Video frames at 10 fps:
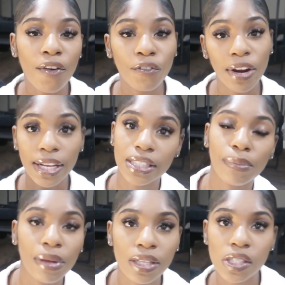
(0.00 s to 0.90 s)
for it to
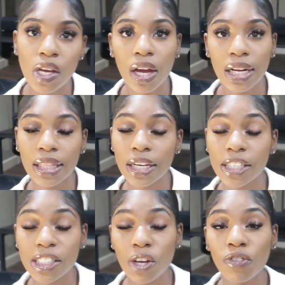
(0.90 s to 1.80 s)
be installed in
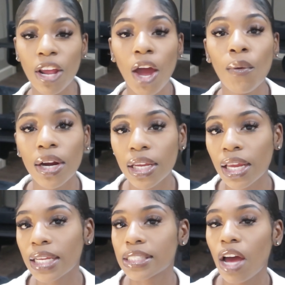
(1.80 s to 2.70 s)
there. So
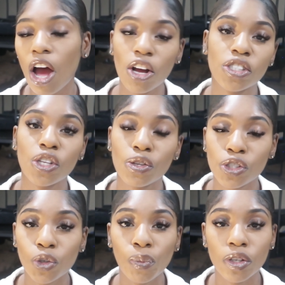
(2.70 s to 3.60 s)
networking is also
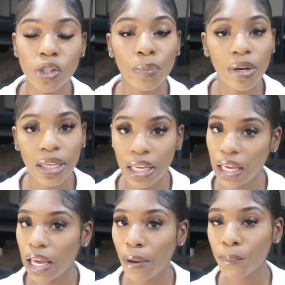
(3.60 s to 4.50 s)
super
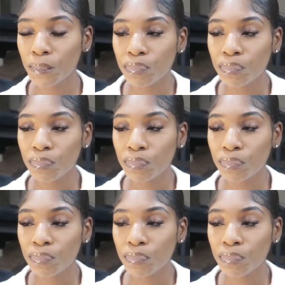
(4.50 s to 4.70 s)
key.